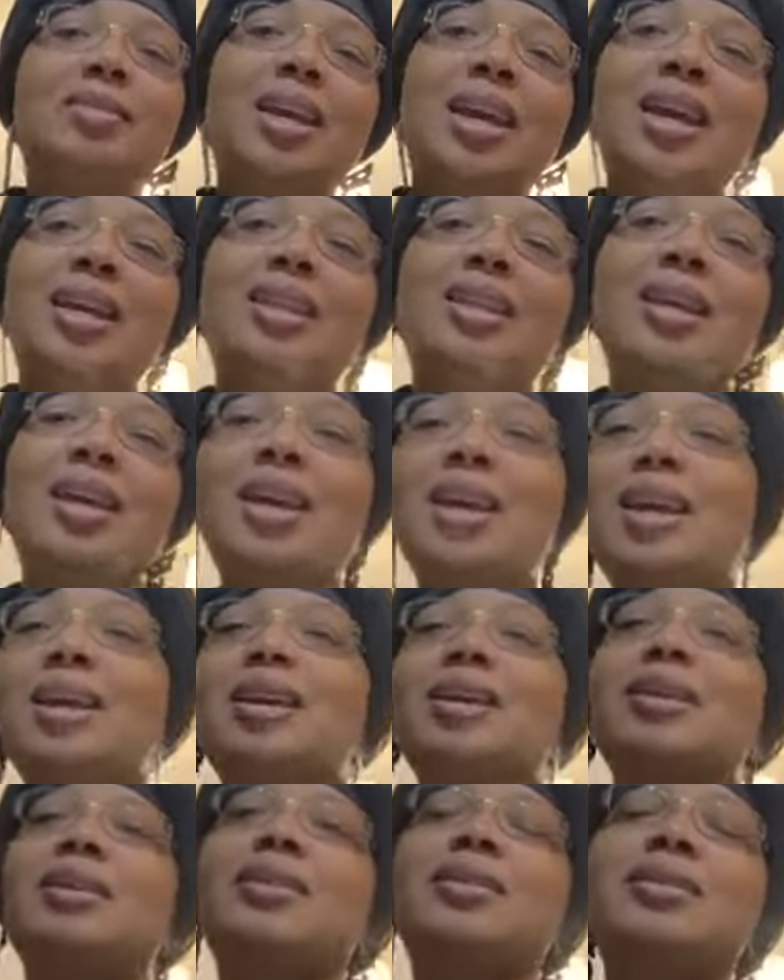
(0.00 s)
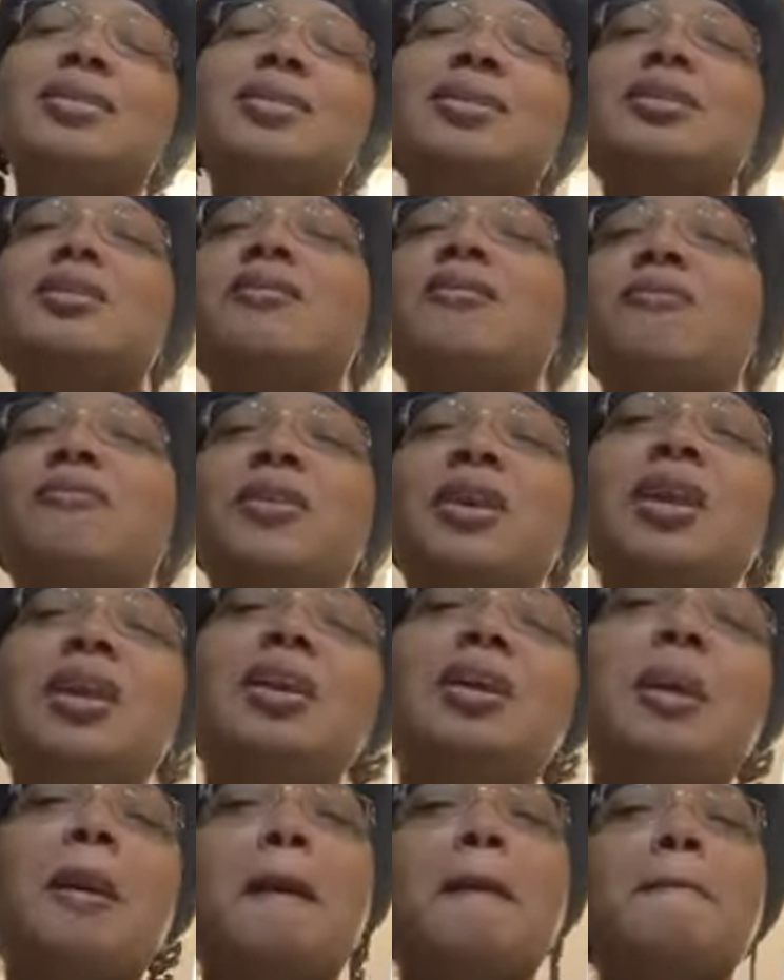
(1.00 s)
They eat the eels, the
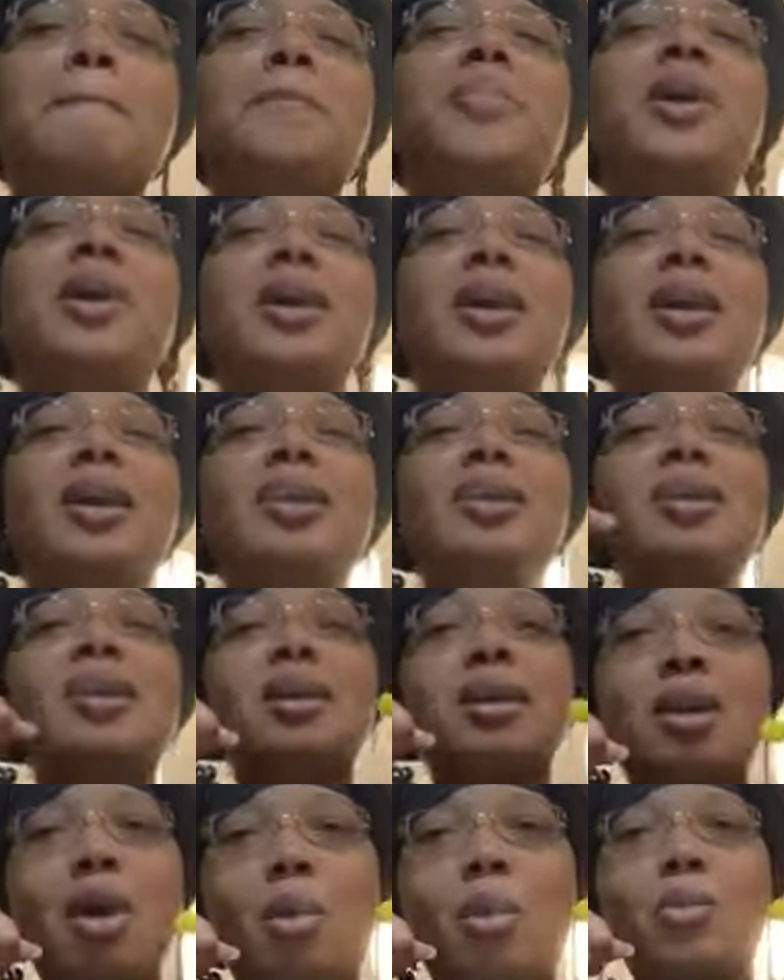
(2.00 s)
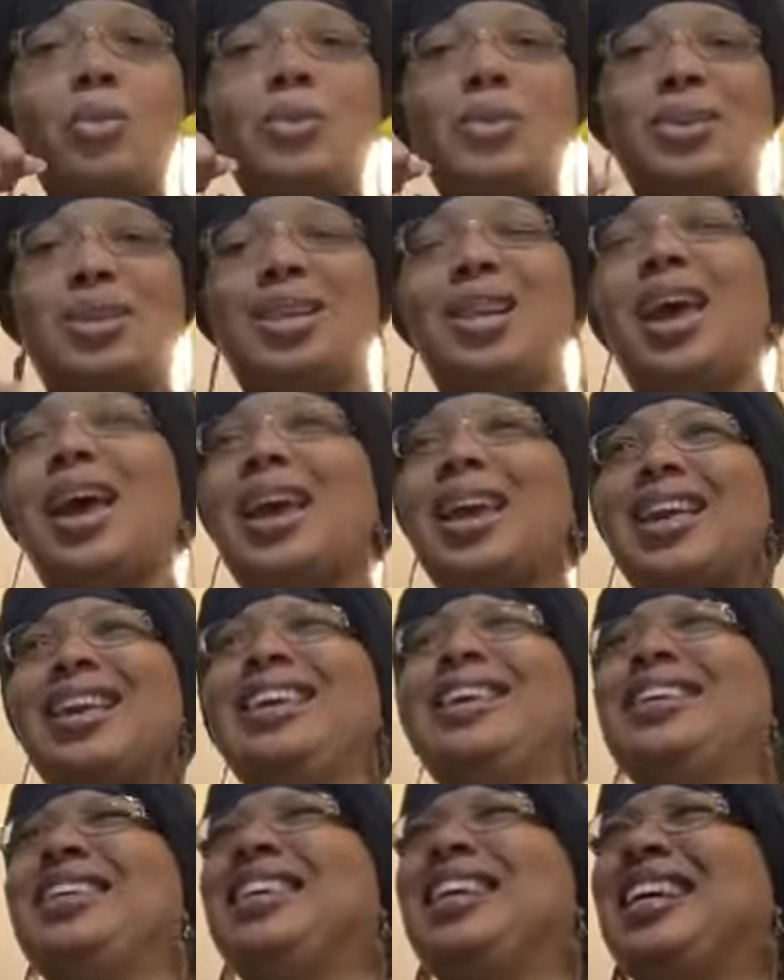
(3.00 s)
feet, pig knuckles. Like,
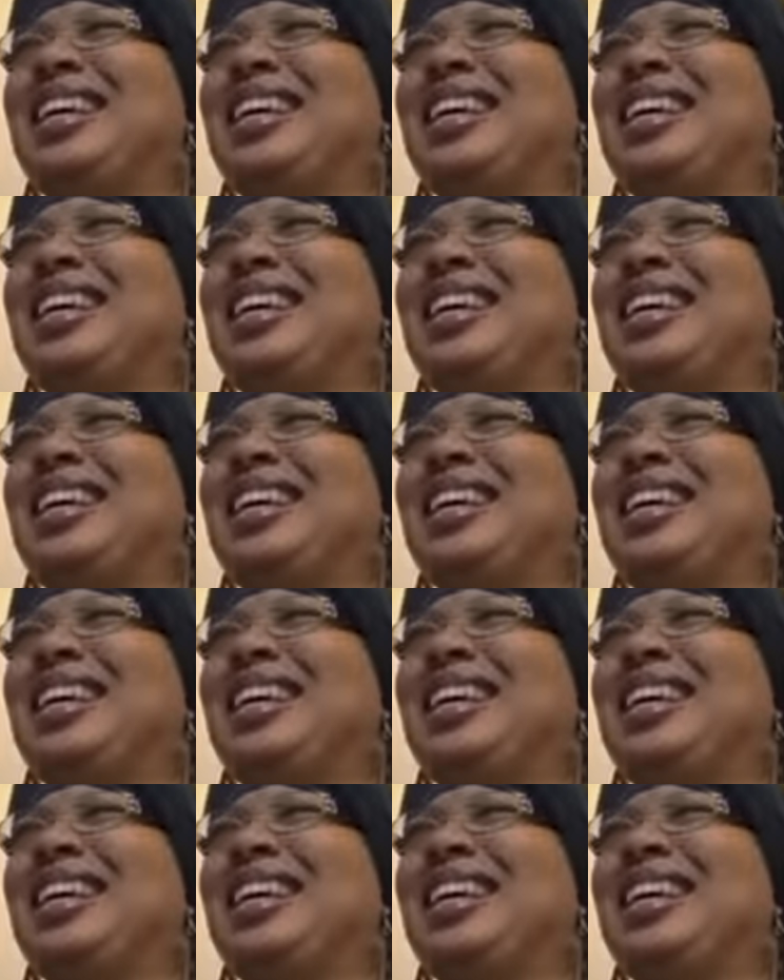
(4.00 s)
